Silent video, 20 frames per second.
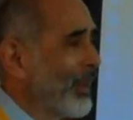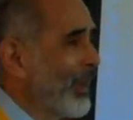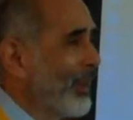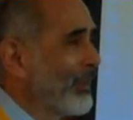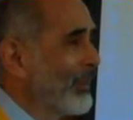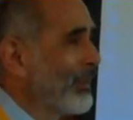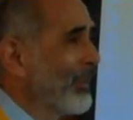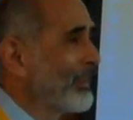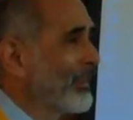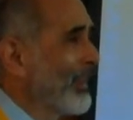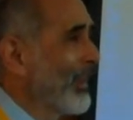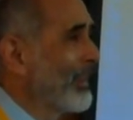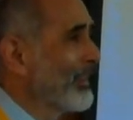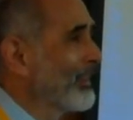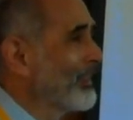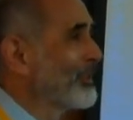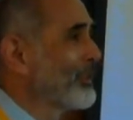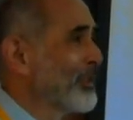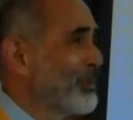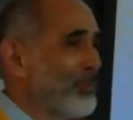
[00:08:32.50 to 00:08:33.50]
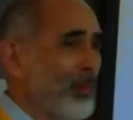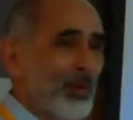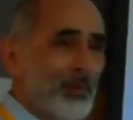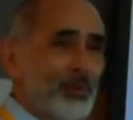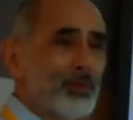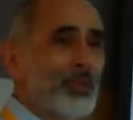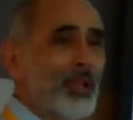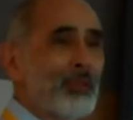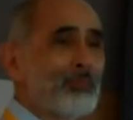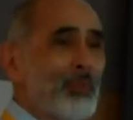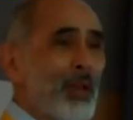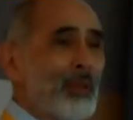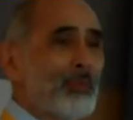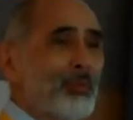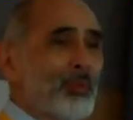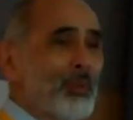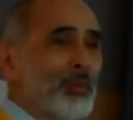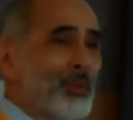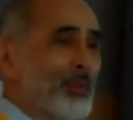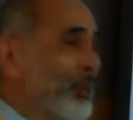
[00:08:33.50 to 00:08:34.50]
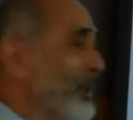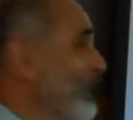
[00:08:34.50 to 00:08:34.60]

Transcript: Helen and Kathy's response to that paper and